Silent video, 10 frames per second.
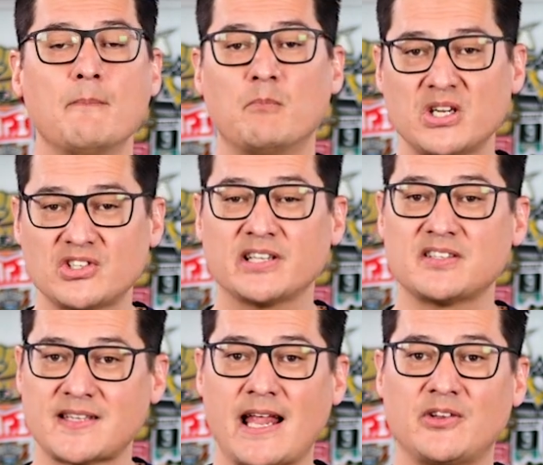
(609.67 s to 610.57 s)
much like the
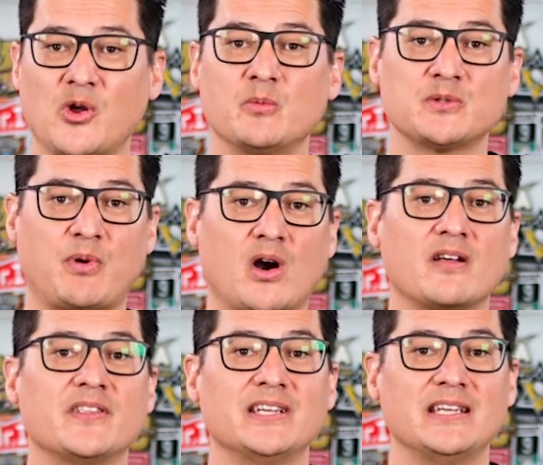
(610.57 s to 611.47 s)
Saddledome was part
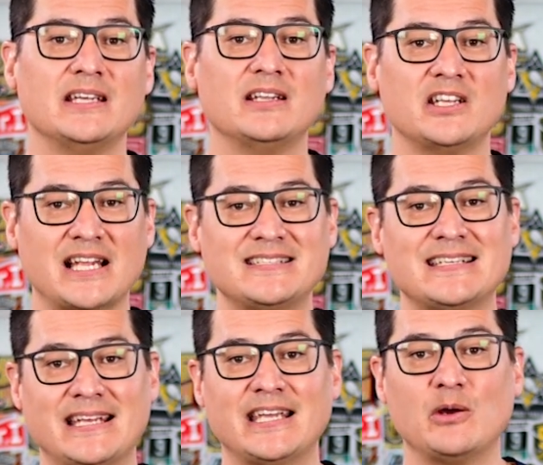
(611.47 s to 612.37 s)
of the
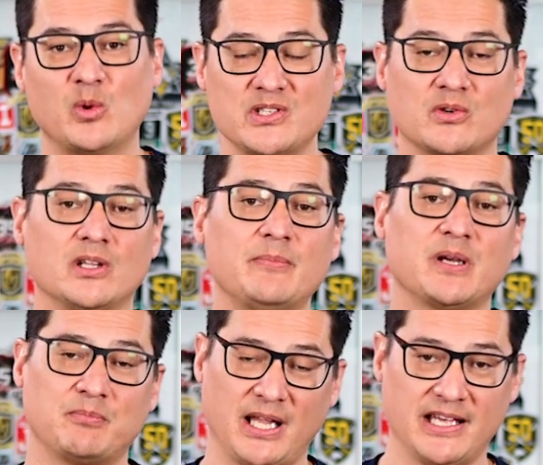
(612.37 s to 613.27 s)
1988 Winter
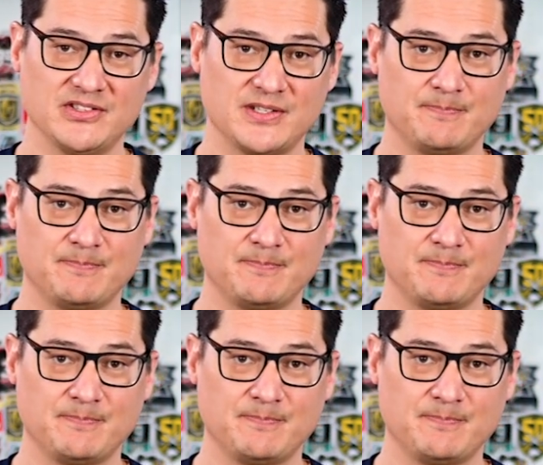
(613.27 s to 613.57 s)
Olympic plans.